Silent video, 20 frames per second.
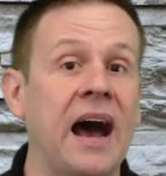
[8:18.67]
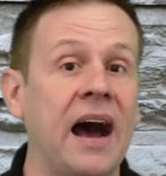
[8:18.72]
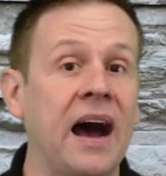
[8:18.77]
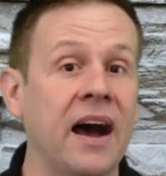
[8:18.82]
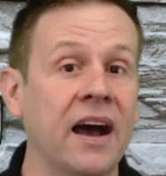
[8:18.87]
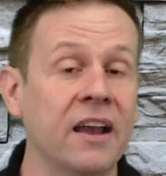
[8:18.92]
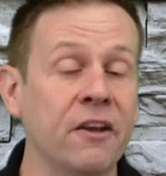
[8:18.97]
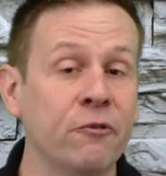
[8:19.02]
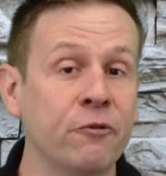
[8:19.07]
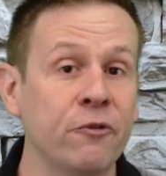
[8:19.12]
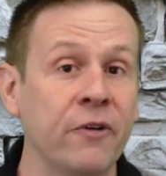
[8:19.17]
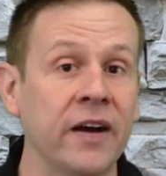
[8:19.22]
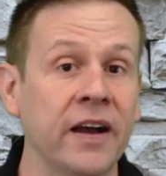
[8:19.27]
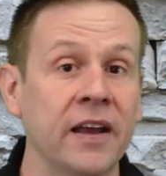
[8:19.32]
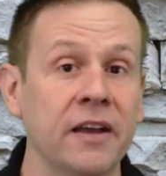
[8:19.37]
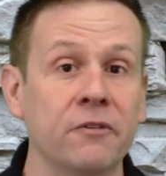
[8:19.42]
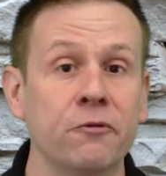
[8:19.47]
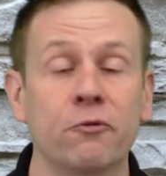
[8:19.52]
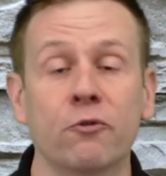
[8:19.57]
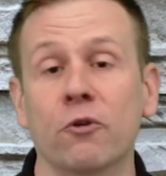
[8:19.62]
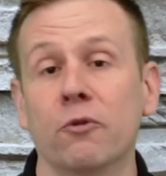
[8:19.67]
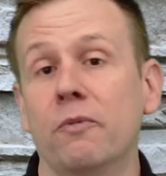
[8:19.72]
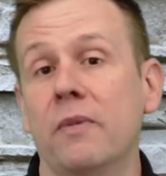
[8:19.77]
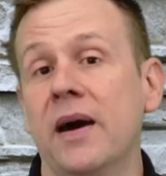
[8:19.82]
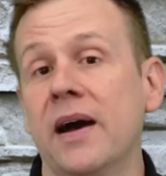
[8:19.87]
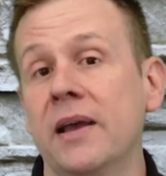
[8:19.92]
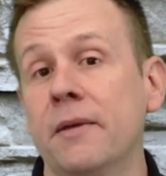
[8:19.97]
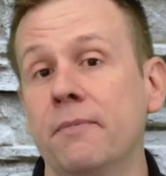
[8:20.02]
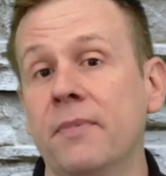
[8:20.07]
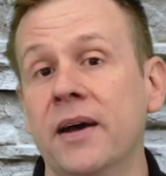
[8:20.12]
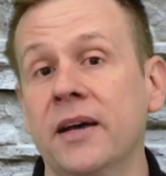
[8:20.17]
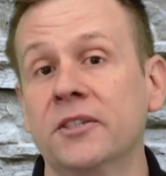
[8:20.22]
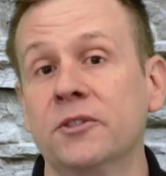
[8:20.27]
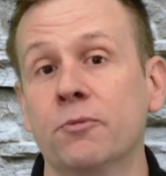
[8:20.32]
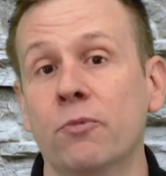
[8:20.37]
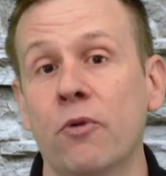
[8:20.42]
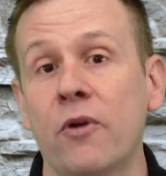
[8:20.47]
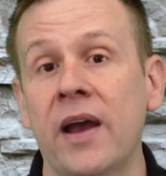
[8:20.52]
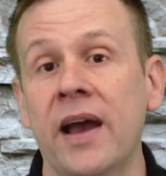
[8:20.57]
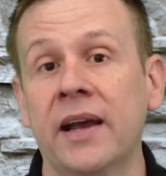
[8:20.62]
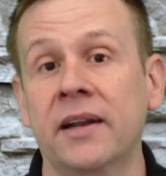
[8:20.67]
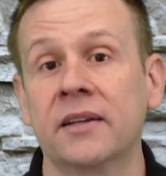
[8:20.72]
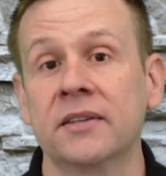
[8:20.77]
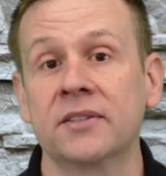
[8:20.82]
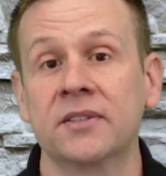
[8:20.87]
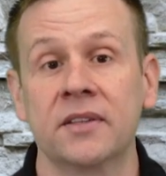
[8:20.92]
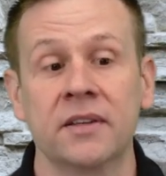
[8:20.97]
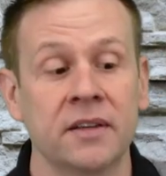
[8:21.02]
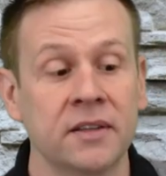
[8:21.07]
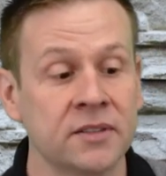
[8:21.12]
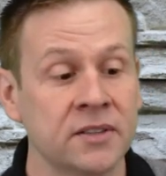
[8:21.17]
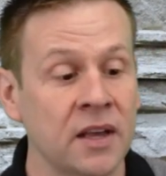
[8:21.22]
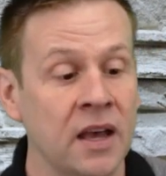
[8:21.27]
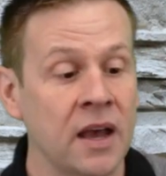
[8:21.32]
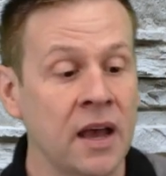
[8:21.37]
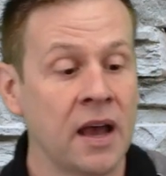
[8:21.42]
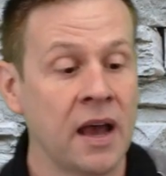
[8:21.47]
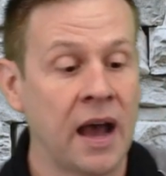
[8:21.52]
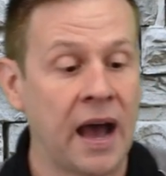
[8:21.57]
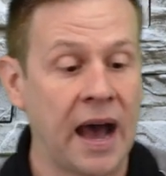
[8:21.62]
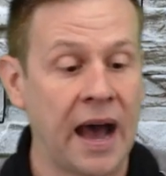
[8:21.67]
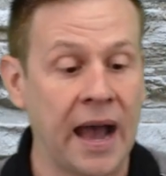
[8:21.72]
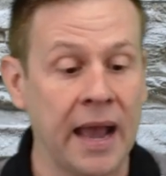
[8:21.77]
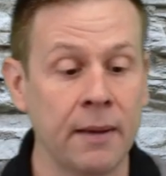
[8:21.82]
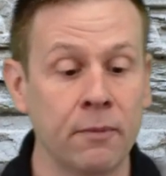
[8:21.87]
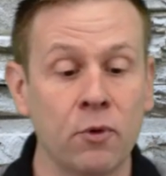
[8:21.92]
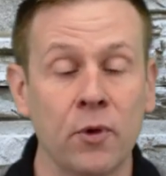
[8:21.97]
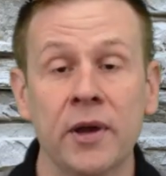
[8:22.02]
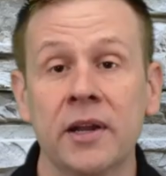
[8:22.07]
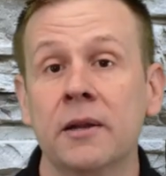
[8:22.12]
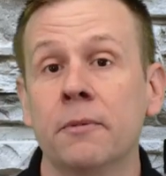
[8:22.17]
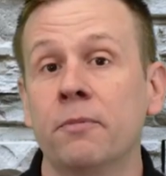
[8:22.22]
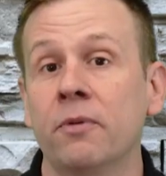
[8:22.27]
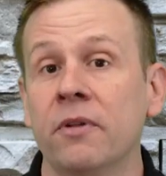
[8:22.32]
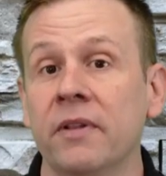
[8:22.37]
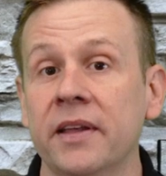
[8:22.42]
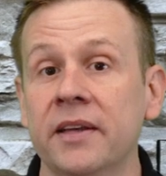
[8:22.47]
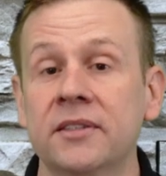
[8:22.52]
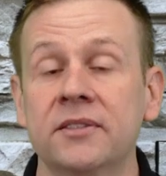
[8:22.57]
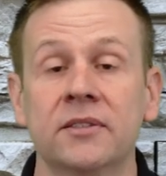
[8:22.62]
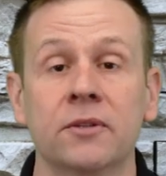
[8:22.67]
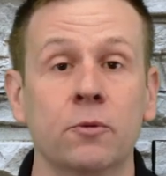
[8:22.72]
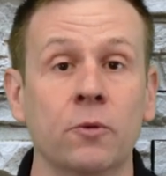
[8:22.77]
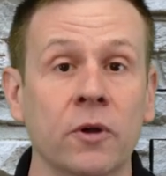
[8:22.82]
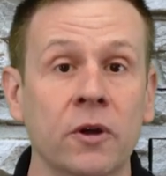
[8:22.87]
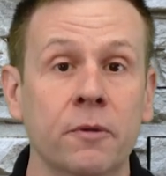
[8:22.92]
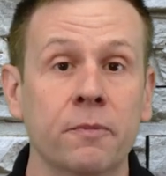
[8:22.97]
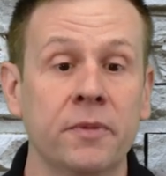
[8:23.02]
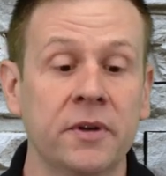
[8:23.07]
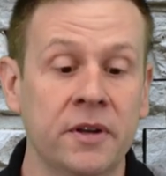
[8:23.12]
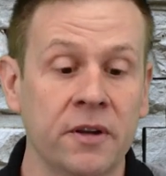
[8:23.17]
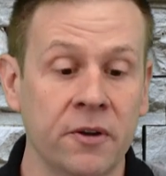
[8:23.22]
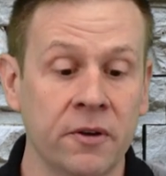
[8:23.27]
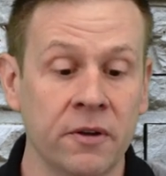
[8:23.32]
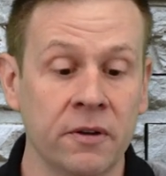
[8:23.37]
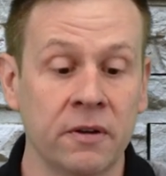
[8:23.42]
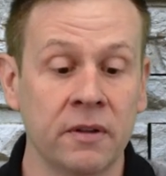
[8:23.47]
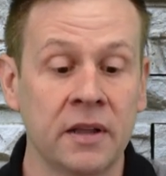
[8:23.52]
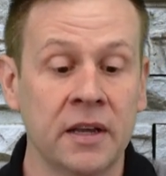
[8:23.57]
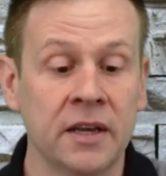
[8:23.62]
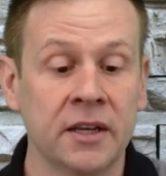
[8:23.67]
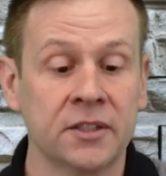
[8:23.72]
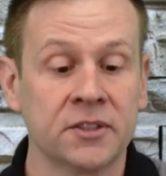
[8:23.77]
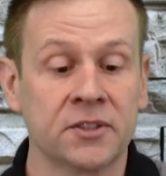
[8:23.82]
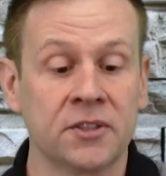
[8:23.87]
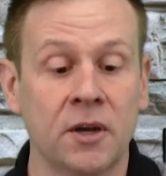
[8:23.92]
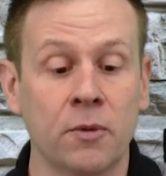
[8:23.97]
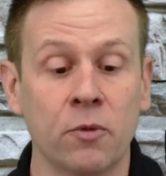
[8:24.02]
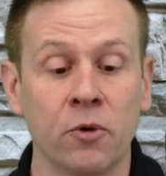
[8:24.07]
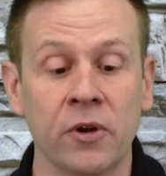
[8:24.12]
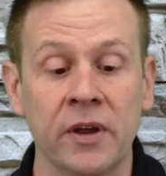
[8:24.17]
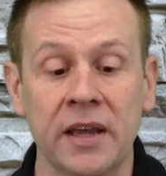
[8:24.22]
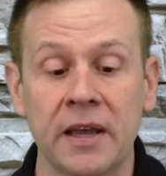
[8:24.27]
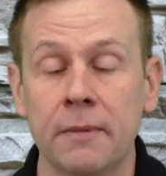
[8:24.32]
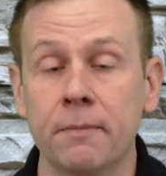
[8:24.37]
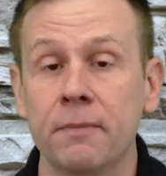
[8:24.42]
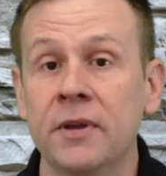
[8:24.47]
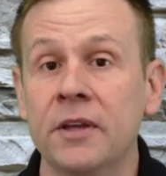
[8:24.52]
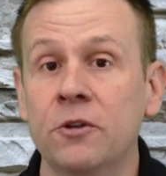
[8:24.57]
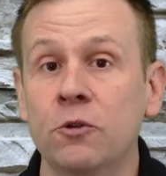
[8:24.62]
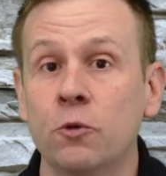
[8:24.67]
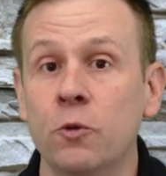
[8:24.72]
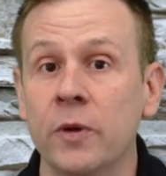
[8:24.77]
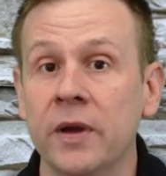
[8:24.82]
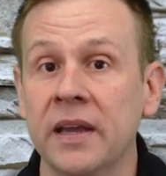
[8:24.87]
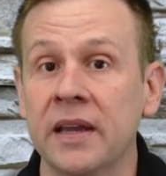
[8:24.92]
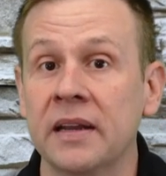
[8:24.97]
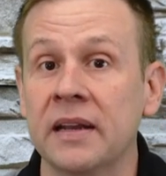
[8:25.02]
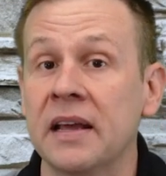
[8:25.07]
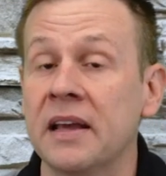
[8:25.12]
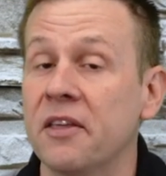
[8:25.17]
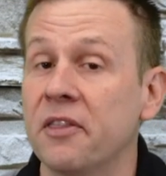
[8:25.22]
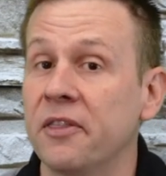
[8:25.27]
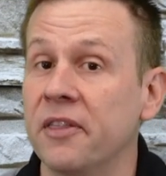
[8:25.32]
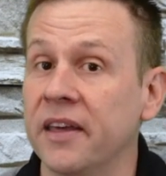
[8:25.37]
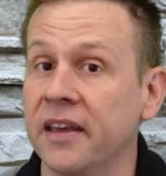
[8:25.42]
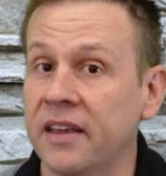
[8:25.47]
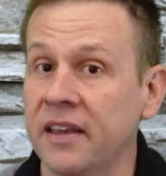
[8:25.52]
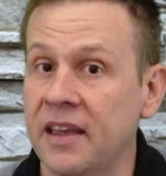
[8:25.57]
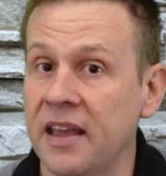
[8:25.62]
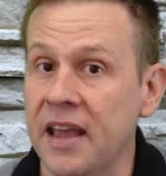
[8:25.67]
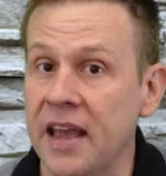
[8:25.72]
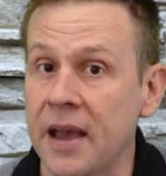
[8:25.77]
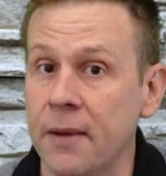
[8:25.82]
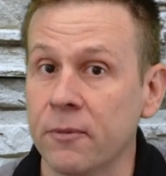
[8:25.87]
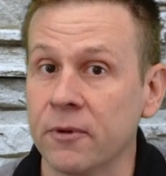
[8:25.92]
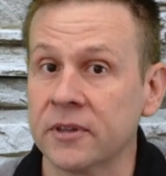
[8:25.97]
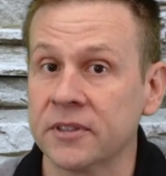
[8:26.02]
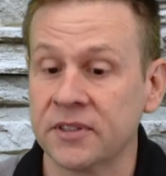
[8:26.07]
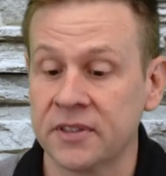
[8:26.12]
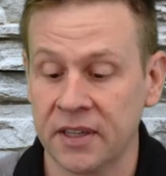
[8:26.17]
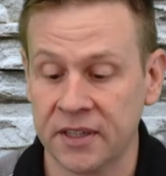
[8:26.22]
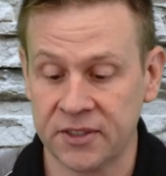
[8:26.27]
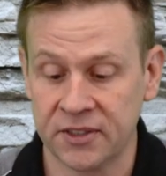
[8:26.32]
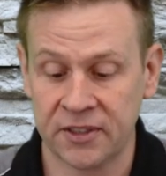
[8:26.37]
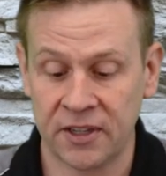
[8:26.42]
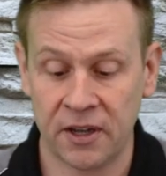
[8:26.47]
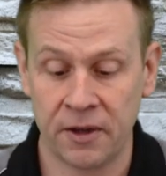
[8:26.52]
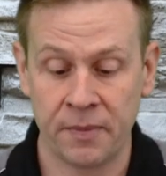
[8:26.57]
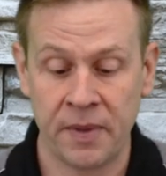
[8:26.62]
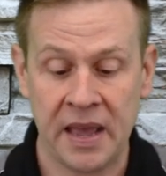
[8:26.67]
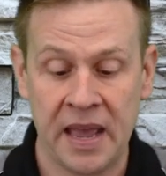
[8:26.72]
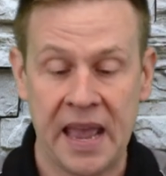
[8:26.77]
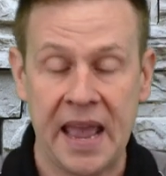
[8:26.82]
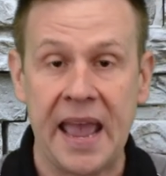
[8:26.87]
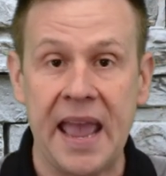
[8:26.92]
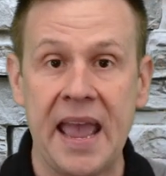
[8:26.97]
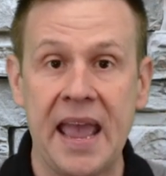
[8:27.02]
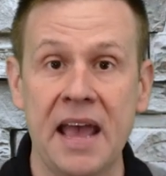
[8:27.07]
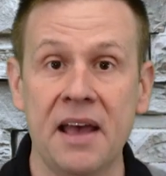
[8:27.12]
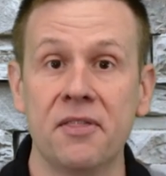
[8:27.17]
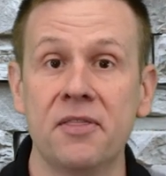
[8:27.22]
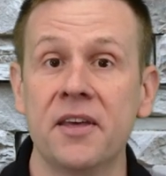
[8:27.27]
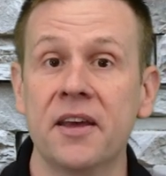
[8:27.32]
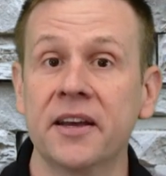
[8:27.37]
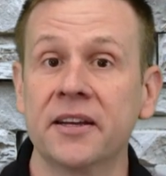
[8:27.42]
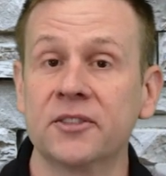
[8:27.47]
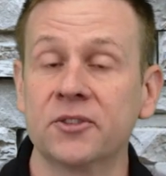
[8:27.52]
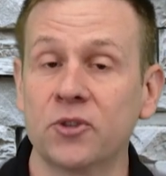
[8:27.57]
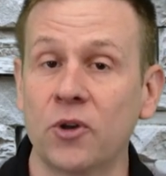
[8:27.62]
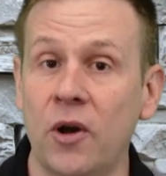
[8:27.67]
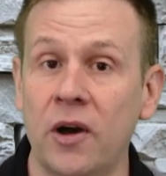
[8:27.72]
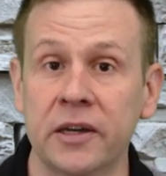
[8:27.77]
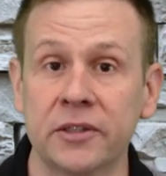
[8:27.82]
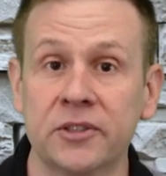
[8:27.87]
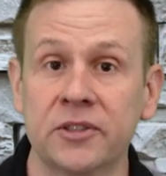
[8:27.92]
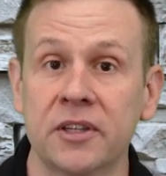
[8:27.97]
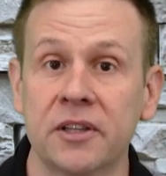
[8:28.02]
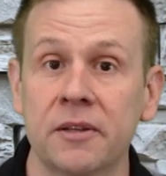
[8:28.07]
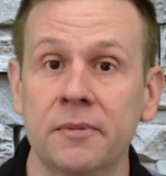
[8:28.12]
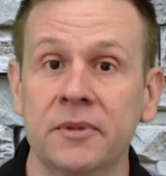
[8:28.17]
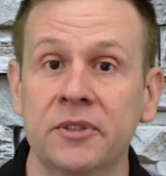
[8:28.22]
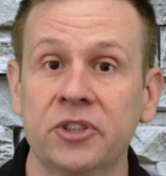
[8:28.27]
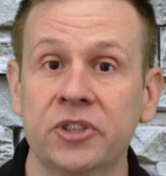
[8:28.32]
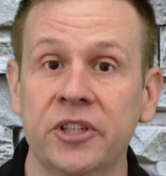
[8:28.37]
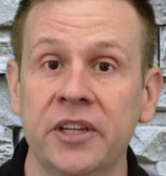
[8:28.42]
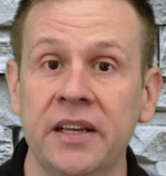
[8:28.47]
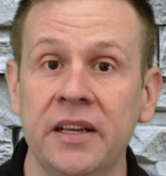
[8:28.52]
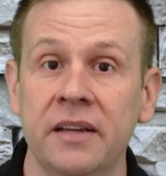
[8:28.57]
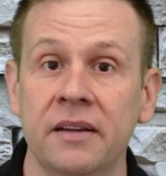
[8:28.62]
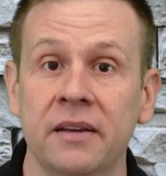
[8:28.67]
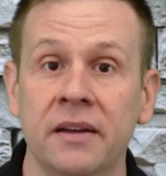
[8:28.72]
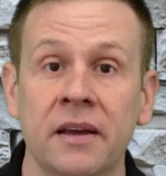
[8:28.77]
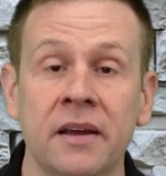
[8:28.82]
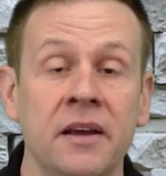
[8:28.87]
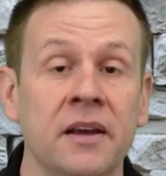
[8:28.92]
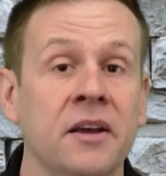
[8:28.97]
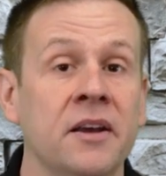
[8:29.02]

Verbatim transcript: I find for my best practices, I'm going to place the work material somewhere in between the camera system and the exhaust of the machine.